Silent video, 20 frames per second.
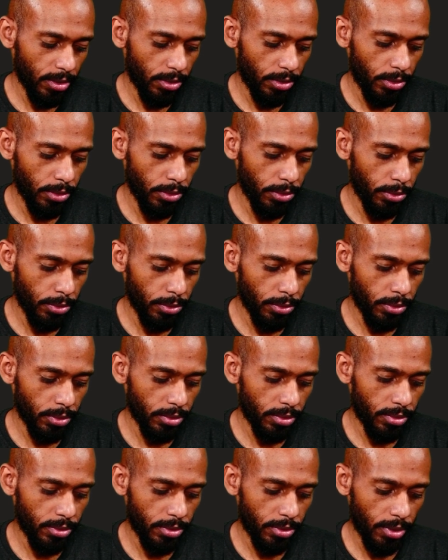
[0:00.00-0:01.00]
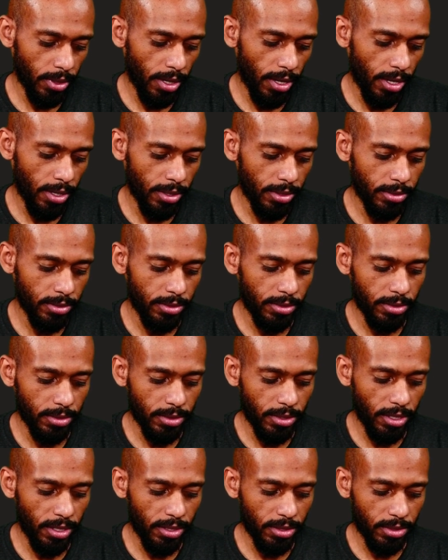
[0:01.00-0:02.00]
CURD and
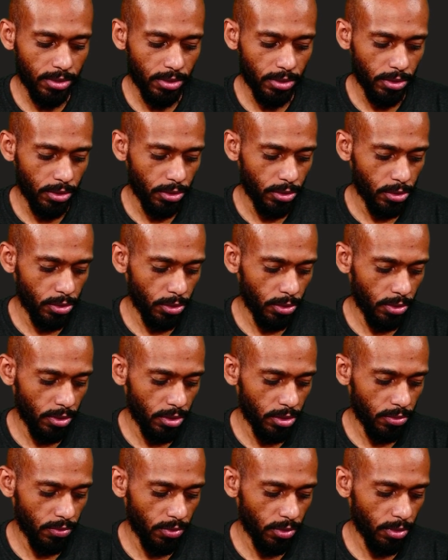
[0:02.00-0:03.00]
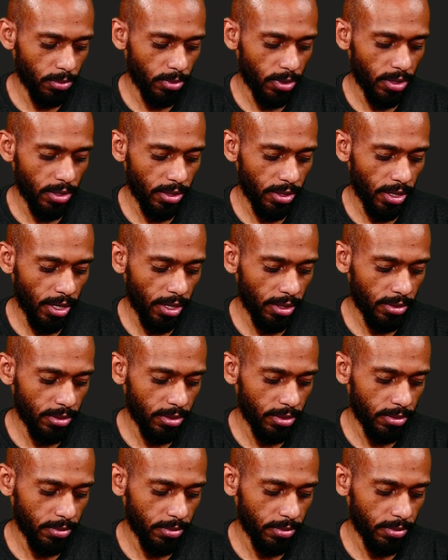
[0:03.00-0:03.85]
delete. So this from create,